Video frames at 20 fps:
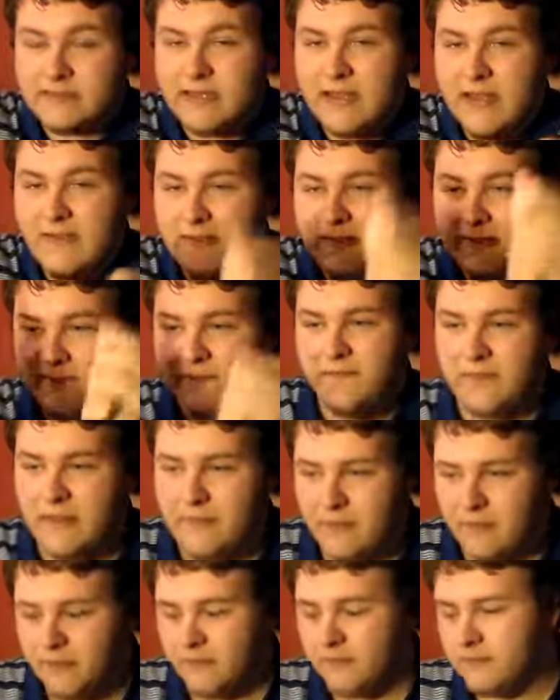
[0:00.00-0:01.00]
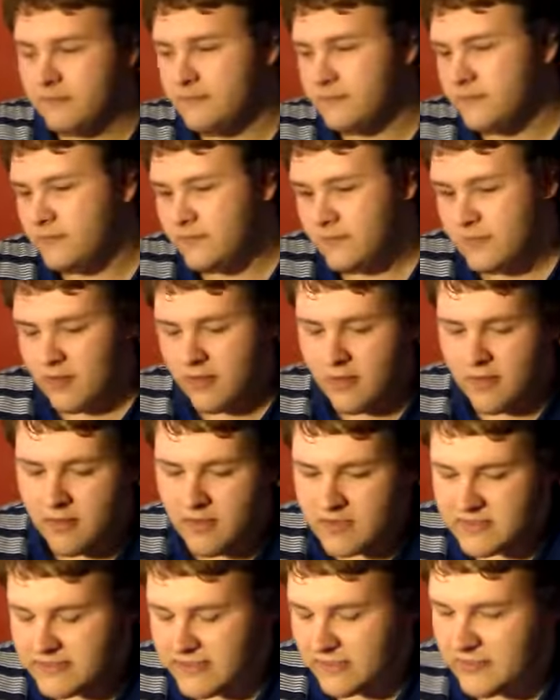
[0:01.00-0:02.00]
and then flip them.
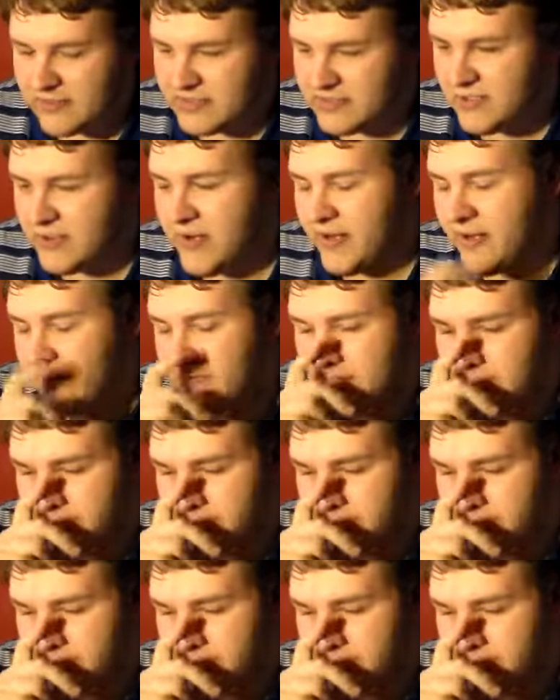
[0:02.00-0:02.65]
So it was great.